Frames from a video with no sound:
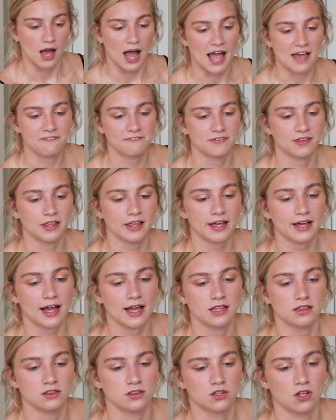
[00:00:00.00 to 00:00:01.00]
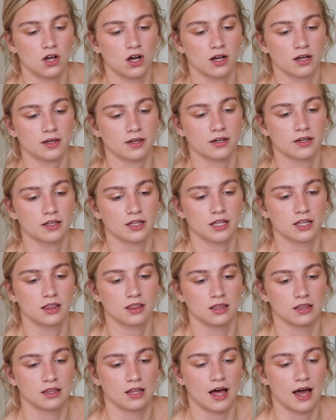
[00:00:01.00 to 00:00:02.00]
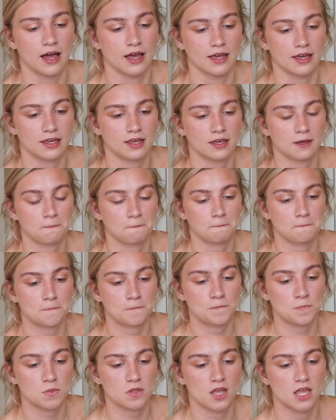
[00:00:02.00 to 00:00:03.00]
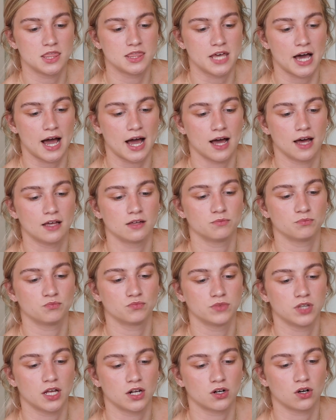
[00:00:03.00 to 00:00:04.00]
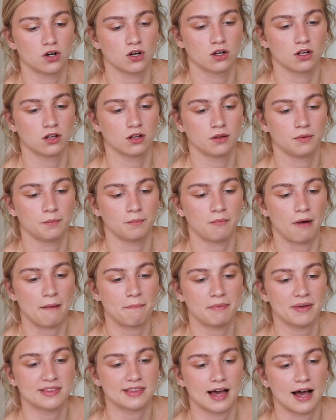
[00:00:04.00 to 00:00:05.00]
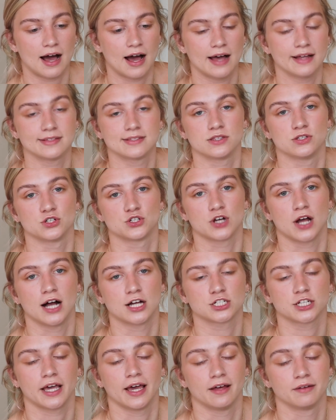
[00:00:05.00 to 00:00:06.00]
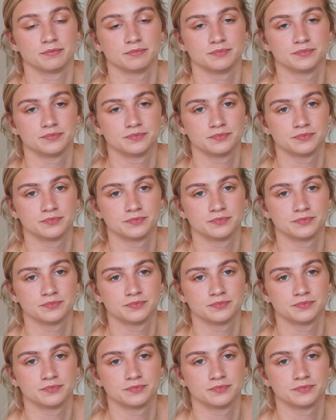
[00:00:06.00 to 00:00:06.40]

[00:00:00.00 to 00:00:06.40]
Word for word: I feel like I look like that little Muppet that hides in the trash can.